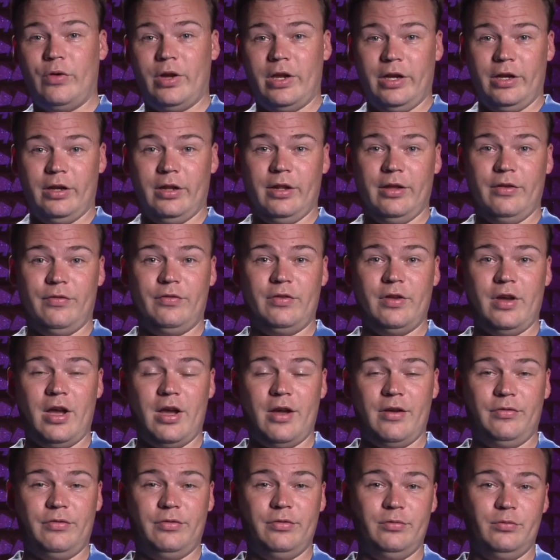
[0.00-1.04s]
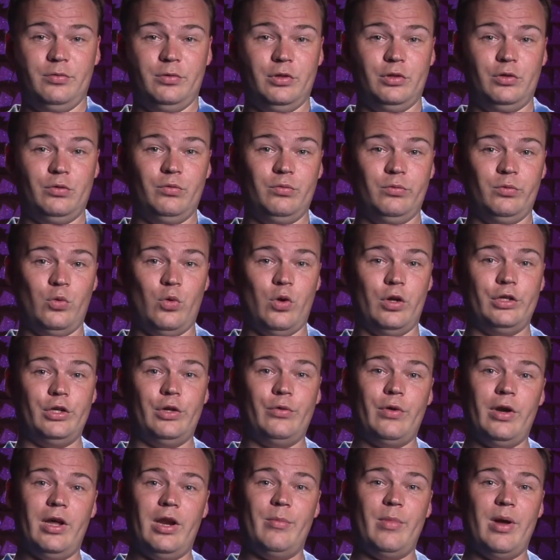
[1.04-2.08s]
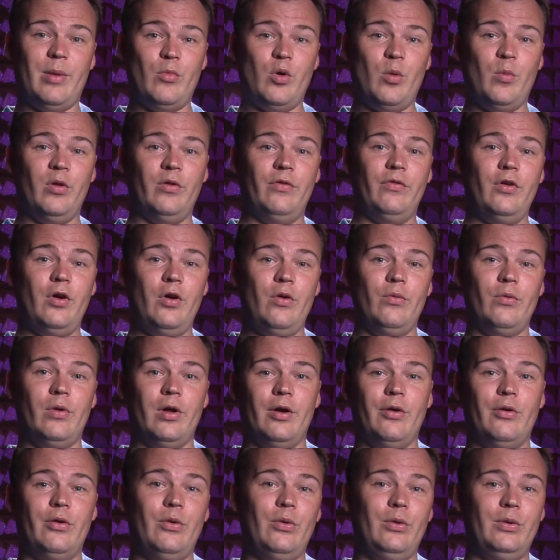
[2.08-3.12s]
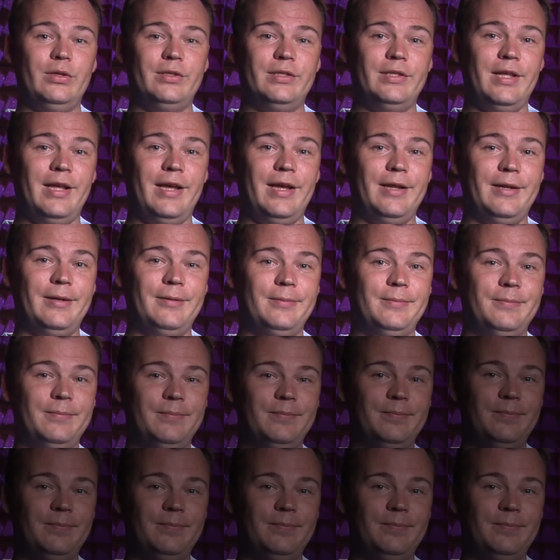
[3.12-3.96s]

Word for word: ready to lift off, just watch it right on my mobile phone. How cool is that?